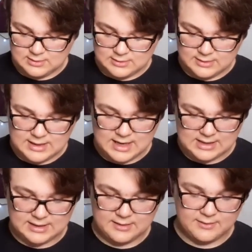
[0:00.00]
God,
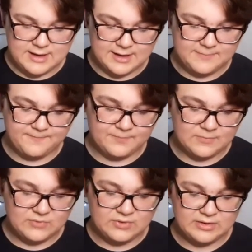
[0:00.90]
okay.
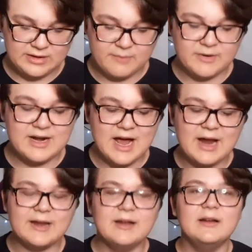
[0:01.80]
Number
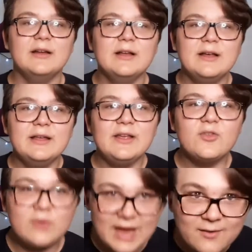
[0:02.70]
nine. This
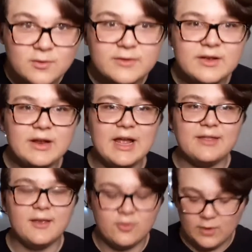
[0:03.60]
everyone's gonna get
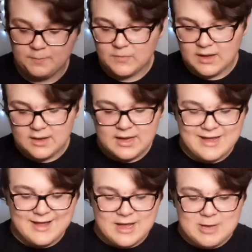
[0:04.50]
this one.
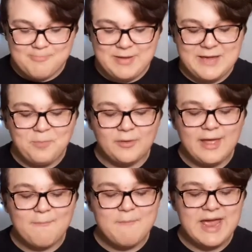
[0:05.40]
People
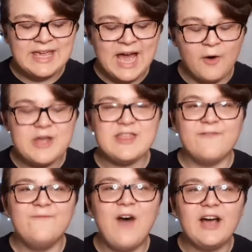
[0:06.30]
that make out in the
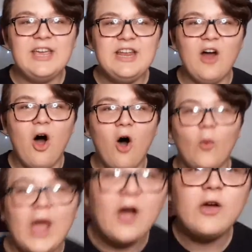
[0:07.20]
fucking
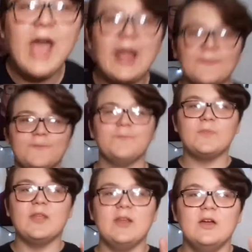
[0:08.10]
hallway. Okay.
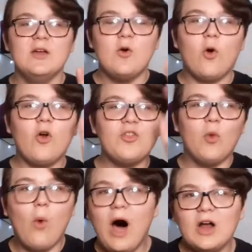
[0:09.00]
Or in the
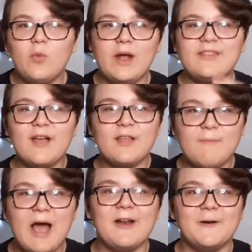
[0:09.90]
walkway, doesn't
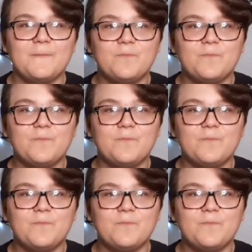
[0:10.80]
matter.